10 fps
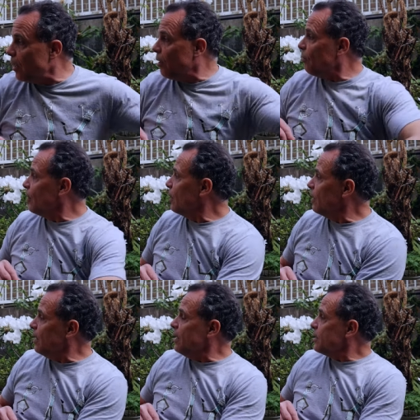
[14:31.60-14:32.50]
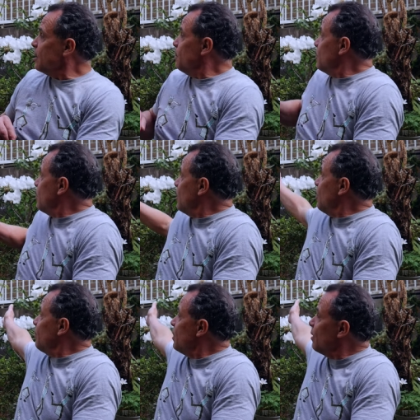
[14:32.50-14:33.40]
right over easily, but right
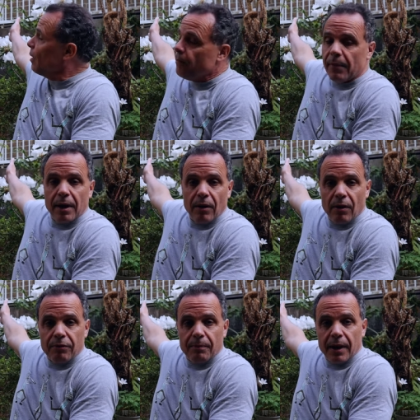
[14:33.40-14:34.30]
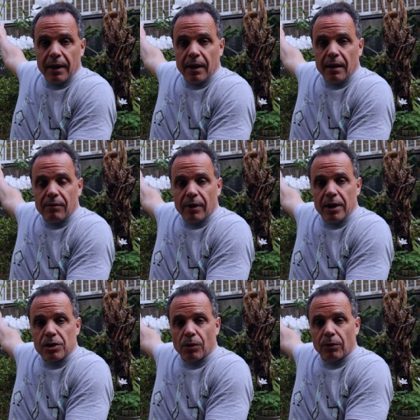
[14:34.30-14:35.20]
over here on my
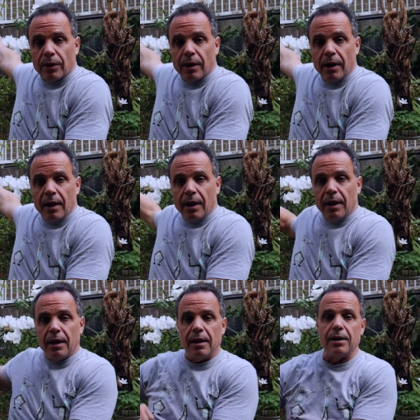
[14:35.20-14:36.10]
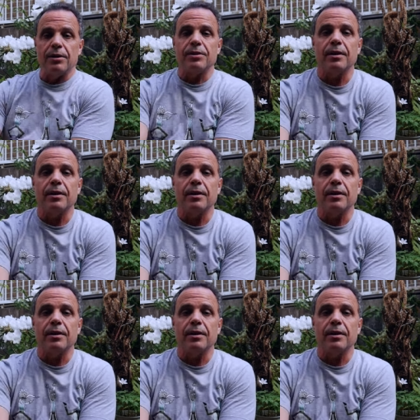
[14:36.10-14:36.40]
right shoulder is